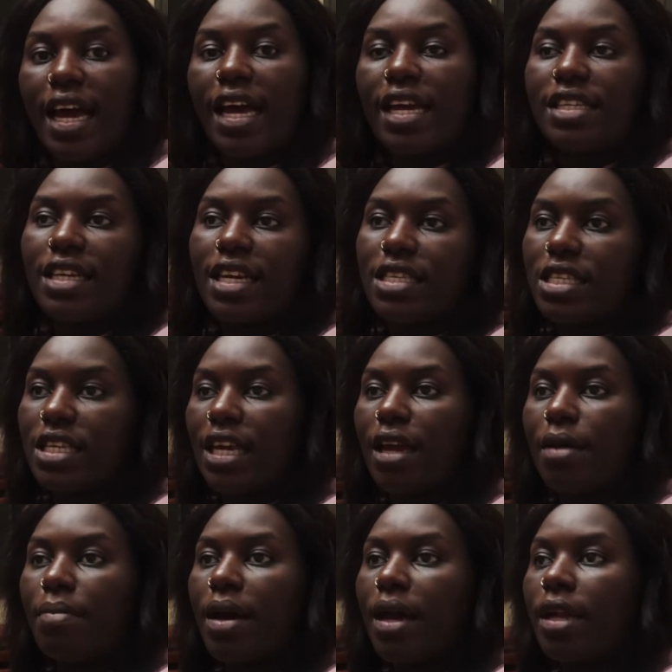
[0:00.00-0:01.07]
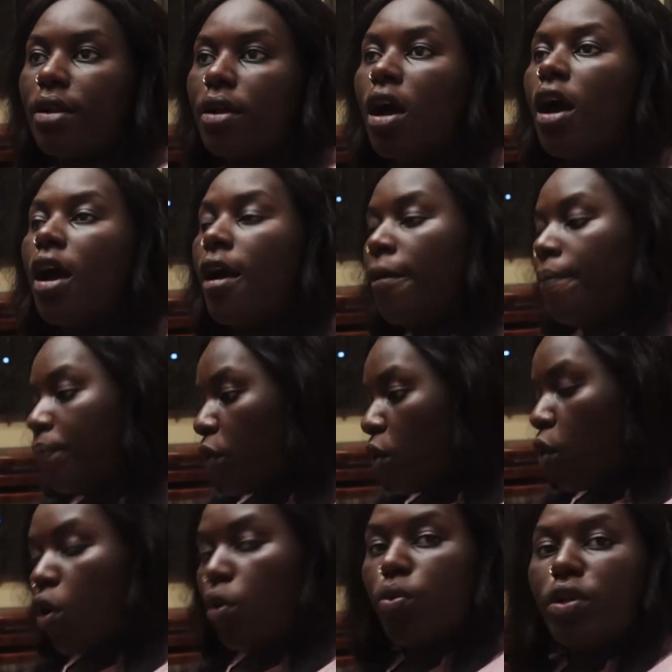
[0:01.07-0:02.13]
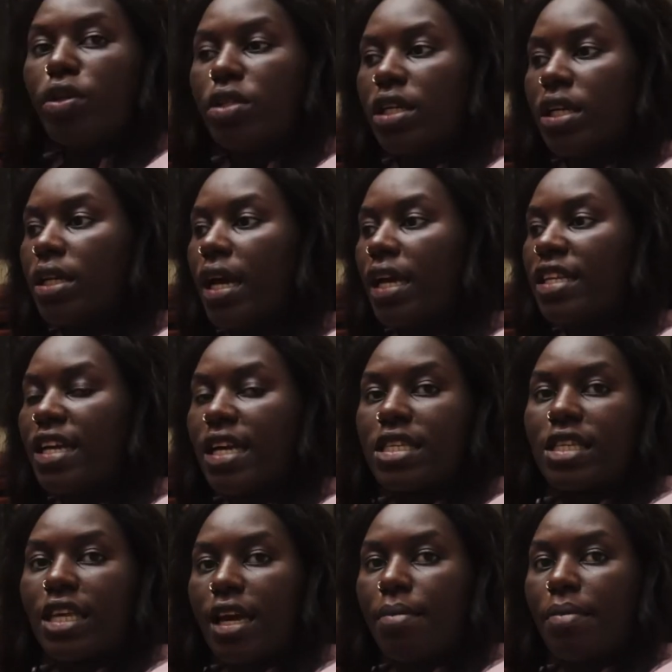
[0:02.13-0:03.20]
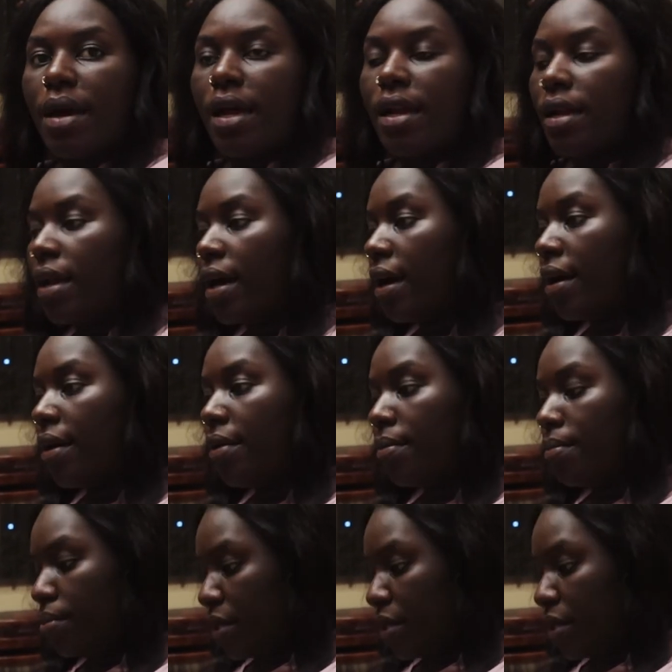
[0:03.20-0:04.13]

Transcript: i just came and concluded i just came and uh,